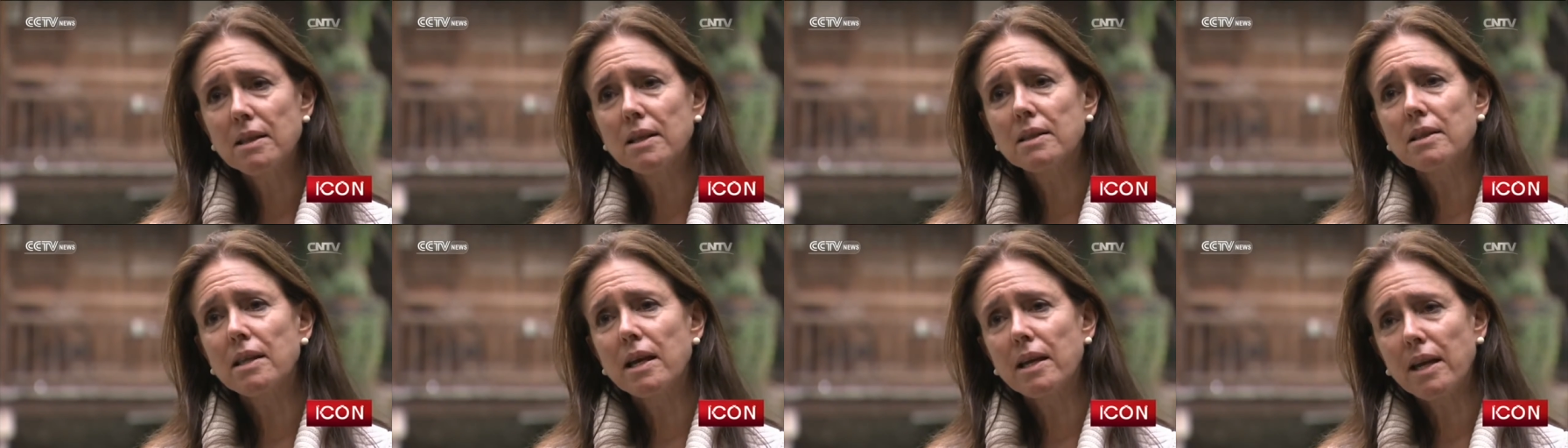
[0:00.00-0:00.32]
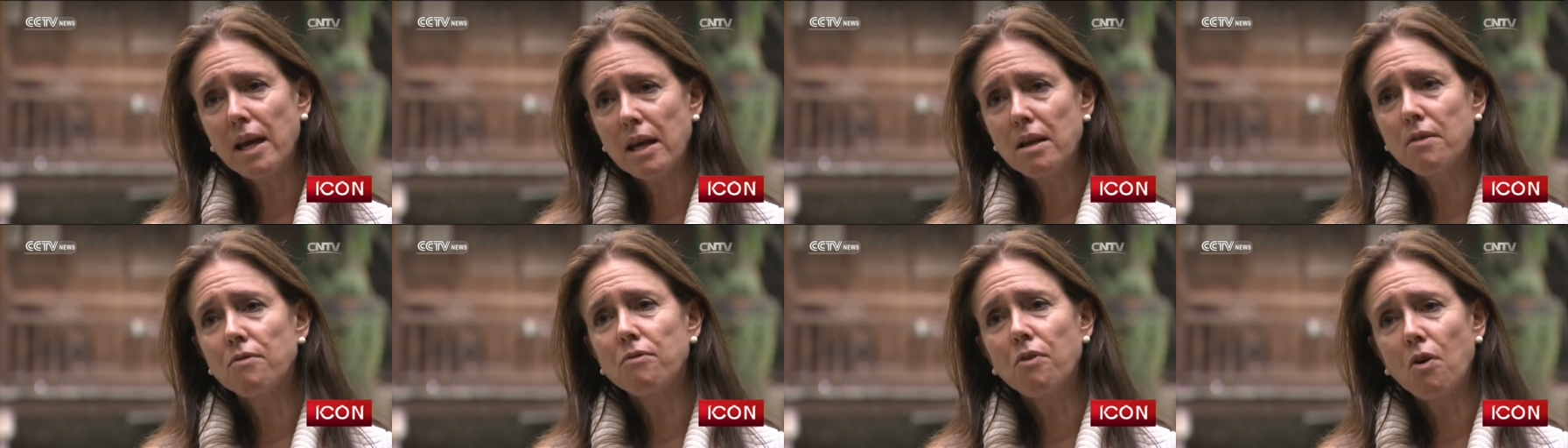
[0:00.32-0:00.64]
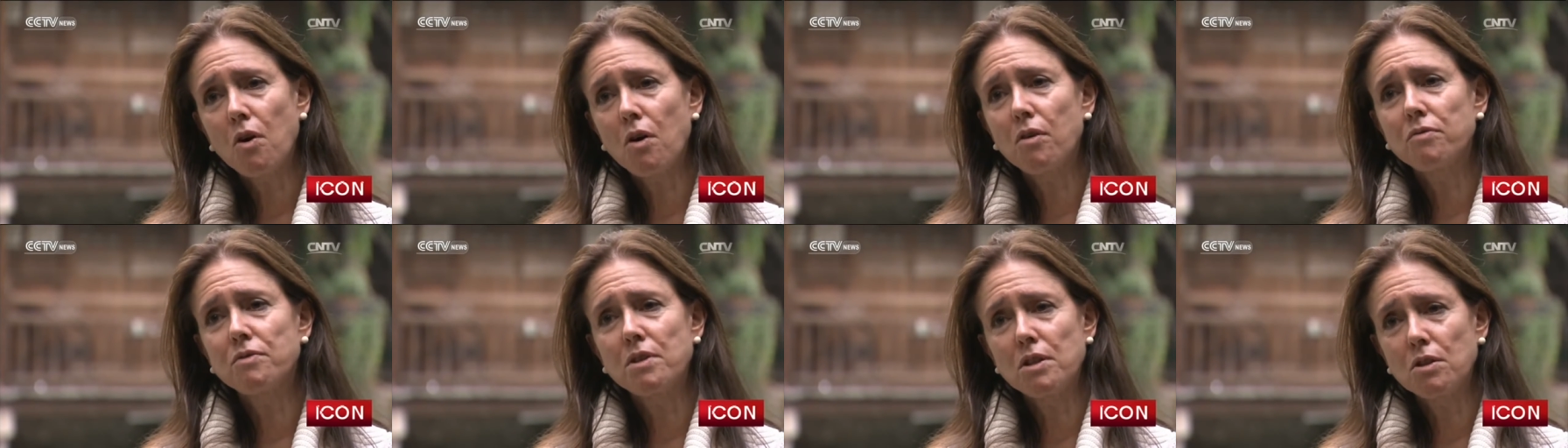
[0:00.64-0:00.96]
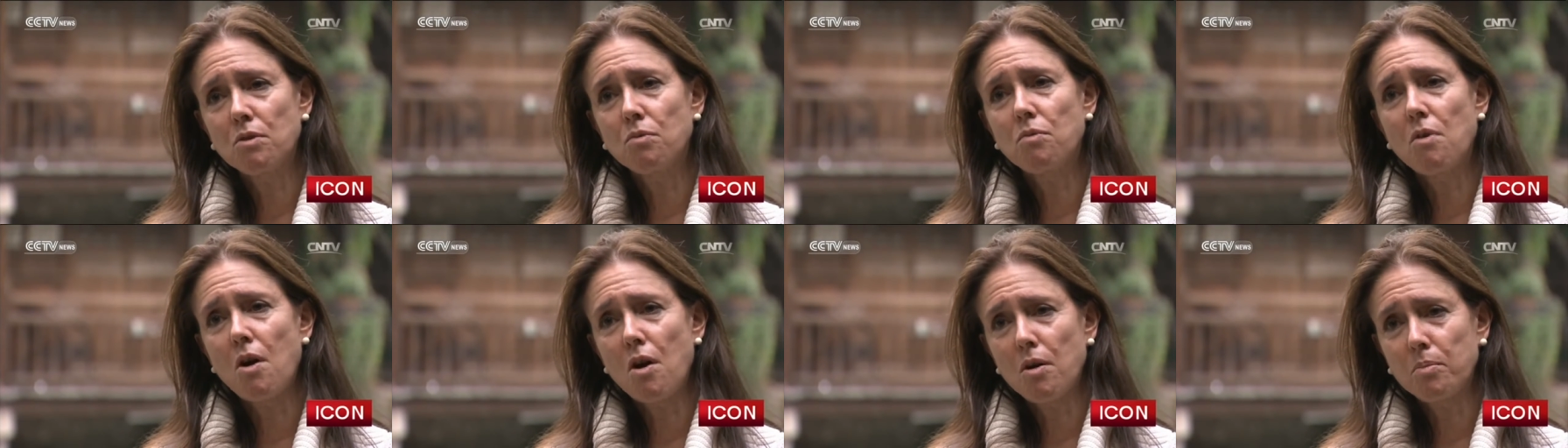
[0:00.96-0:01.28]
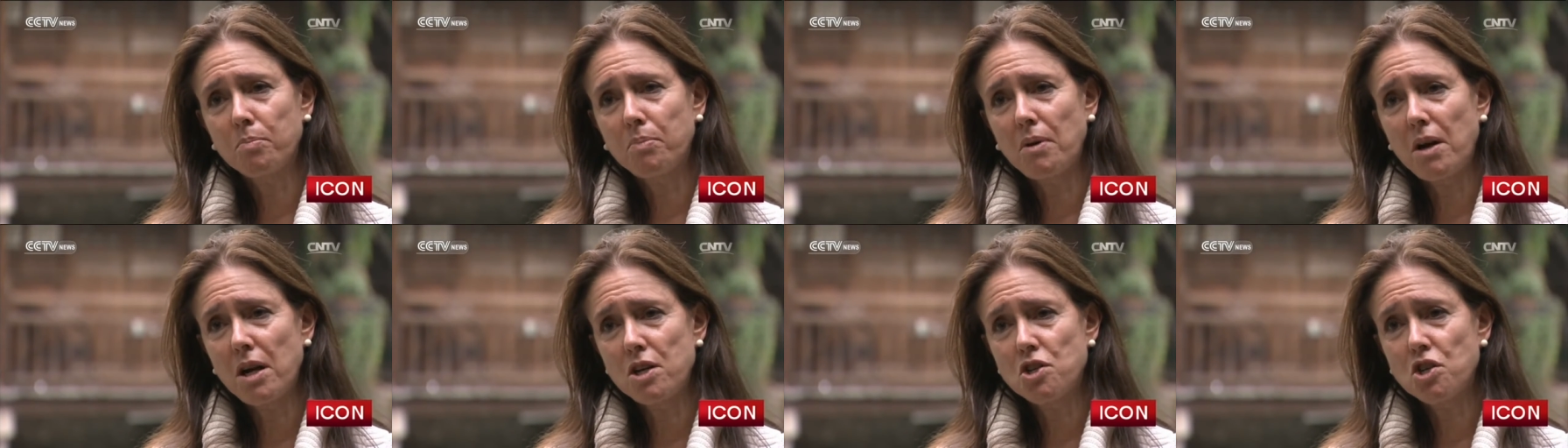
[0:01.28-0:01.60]
that they get involved in the
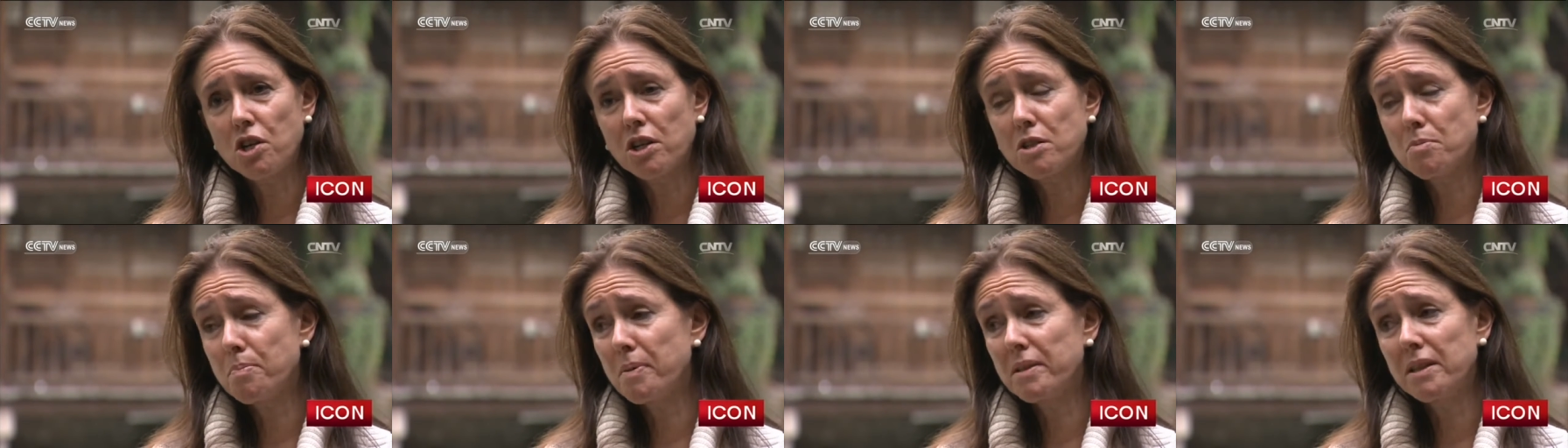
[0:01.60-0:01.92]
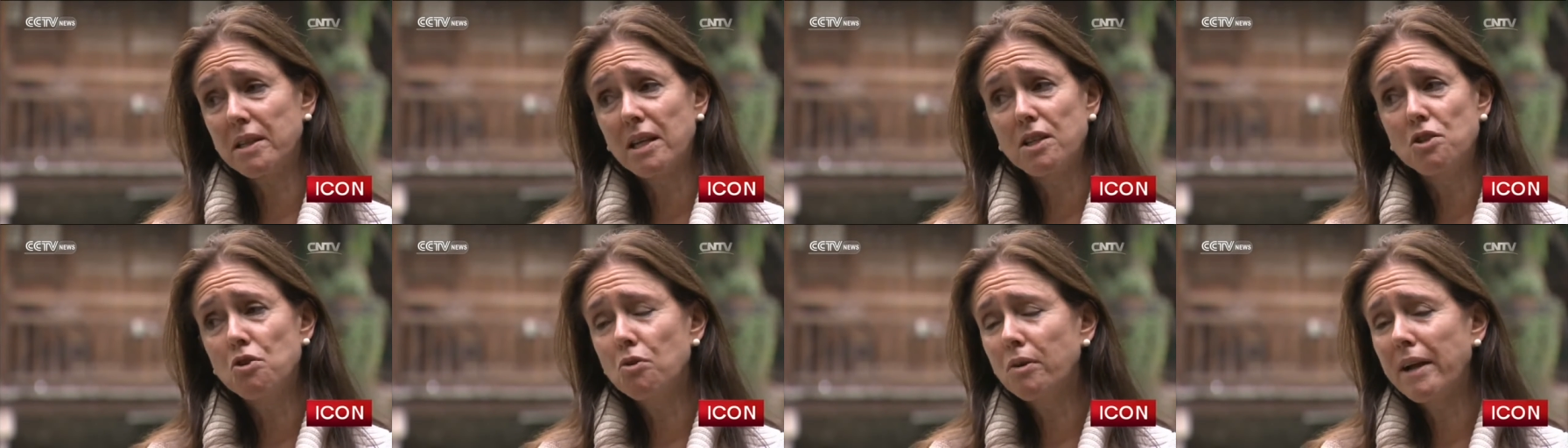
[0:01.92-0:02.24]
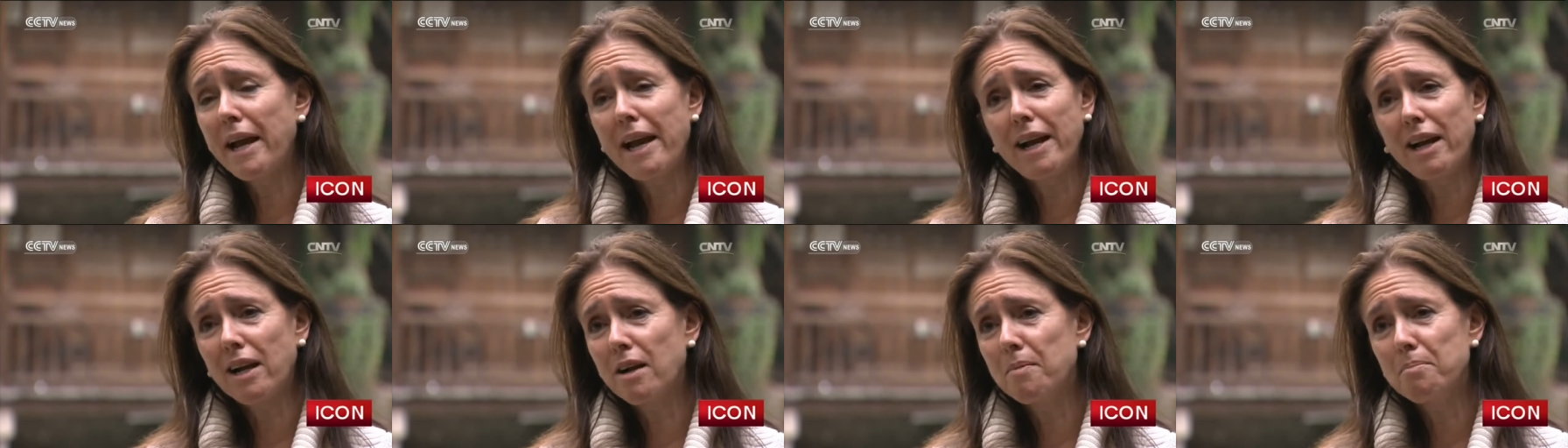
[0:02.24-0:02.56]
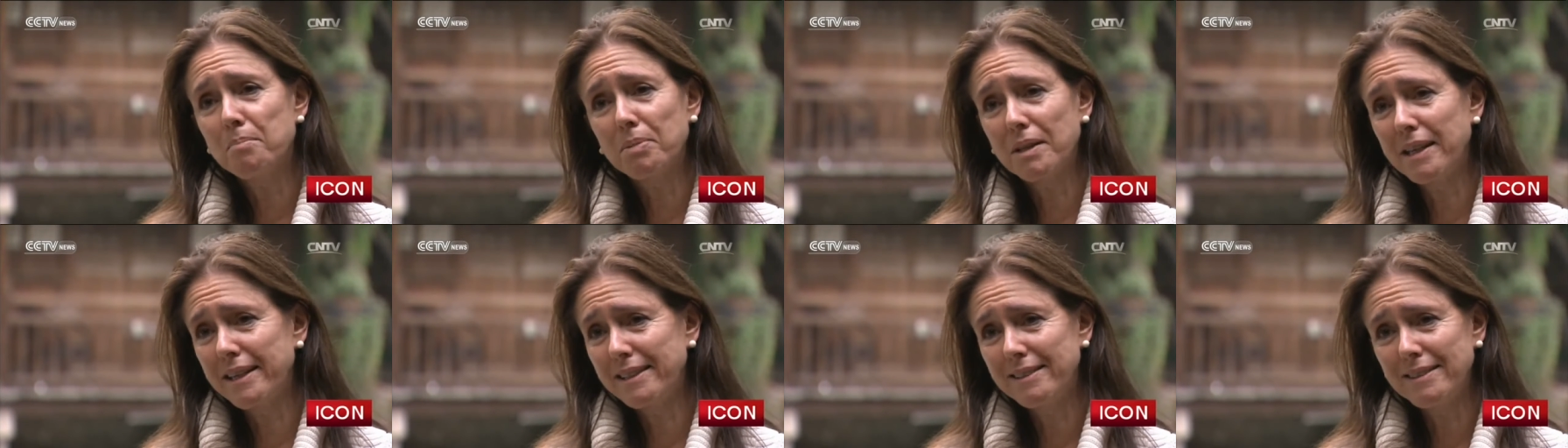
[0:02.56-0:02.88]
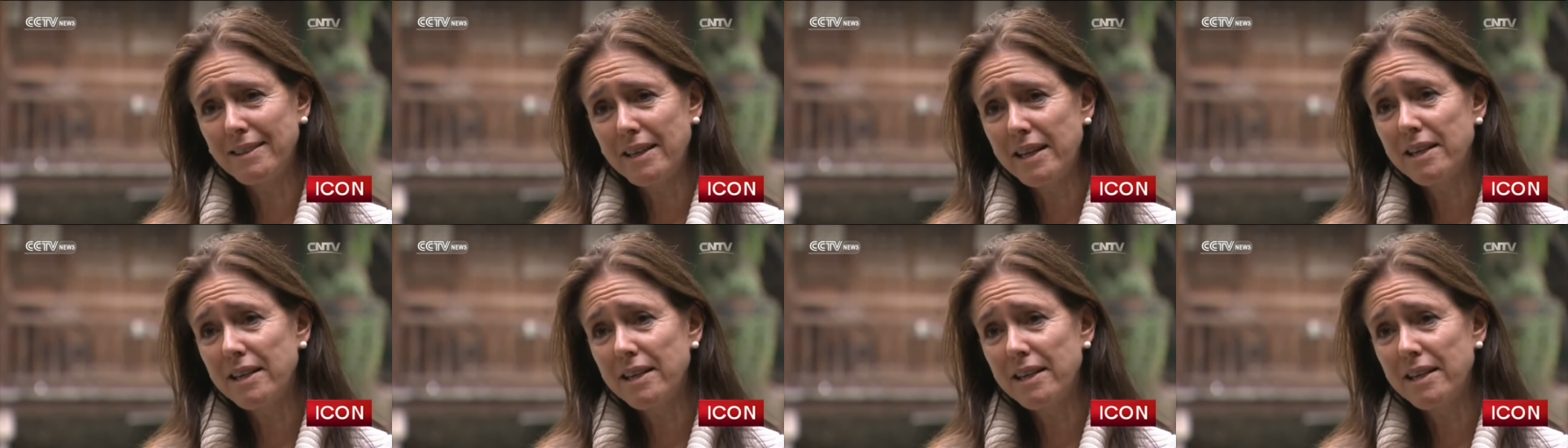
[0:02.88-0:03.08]
wrong projects, but then you can't complain